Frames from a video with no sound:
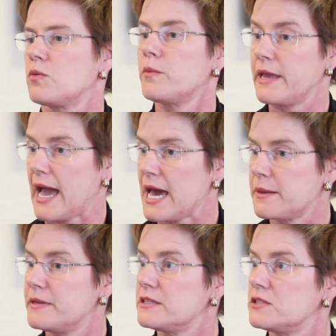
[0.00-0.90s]
What we
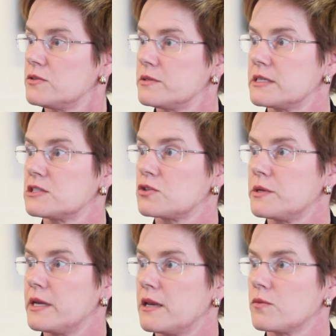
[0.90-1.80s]
had been doing is
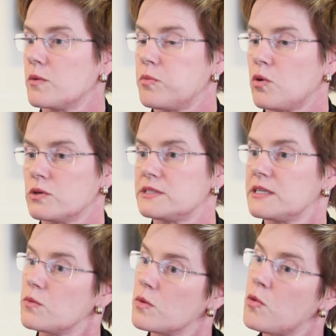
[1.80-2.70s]
creating reports
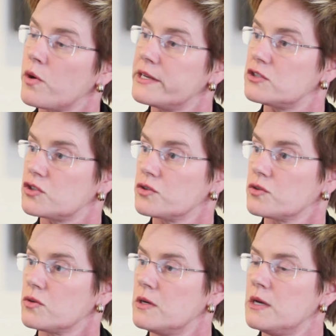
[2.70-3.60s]
that were more
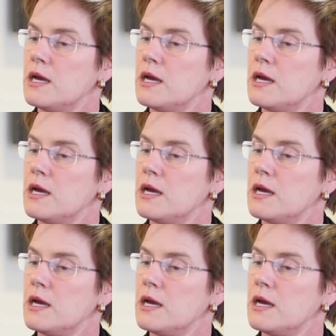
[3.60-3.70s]
internal.